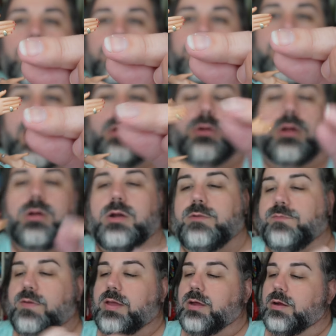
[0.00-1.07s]
down on her
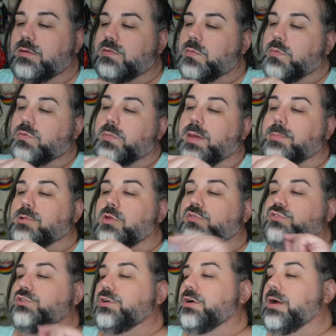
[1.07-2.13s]
finger. It's supposed to be up
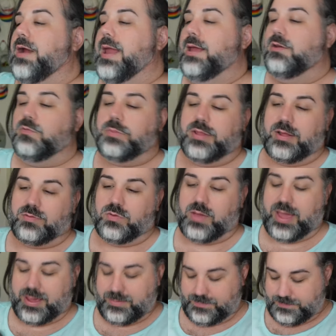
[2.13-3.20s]
closer to her hand, but that's
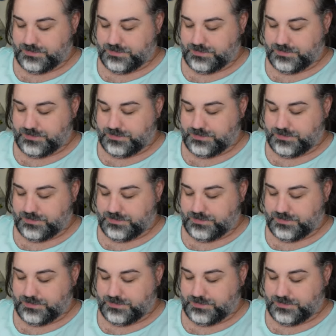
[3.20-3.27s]
okay.